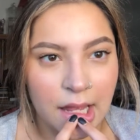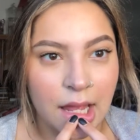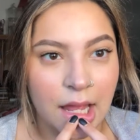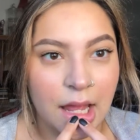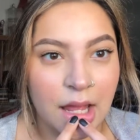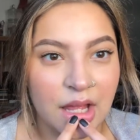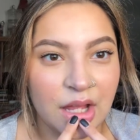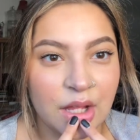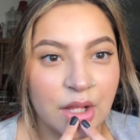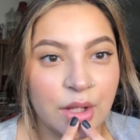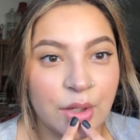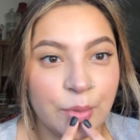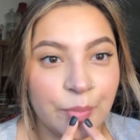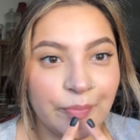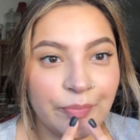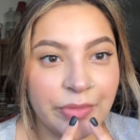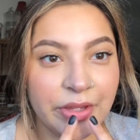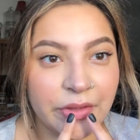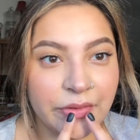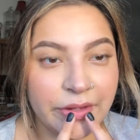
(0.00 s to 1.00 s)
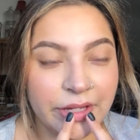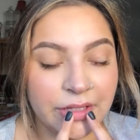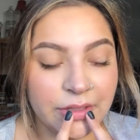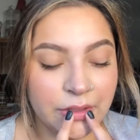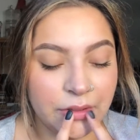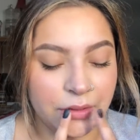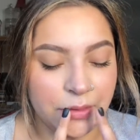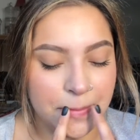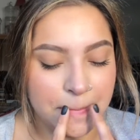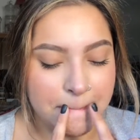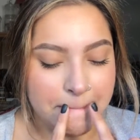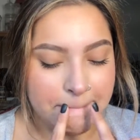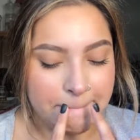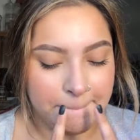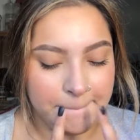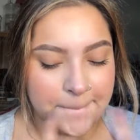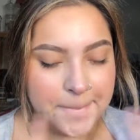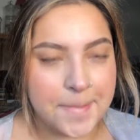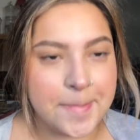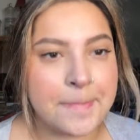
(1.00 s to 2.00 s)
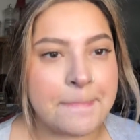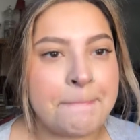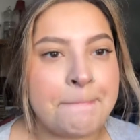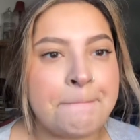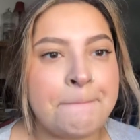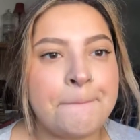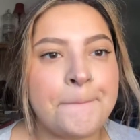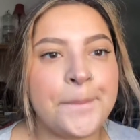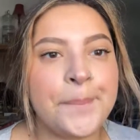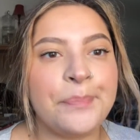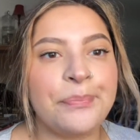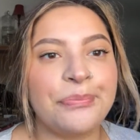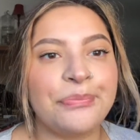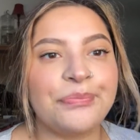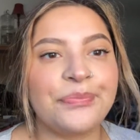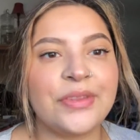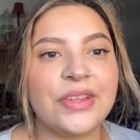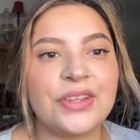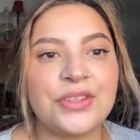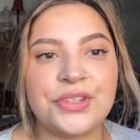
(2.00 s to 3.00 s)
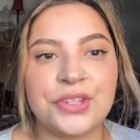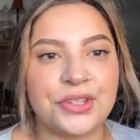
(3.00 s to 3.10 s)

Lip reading: If I do, it's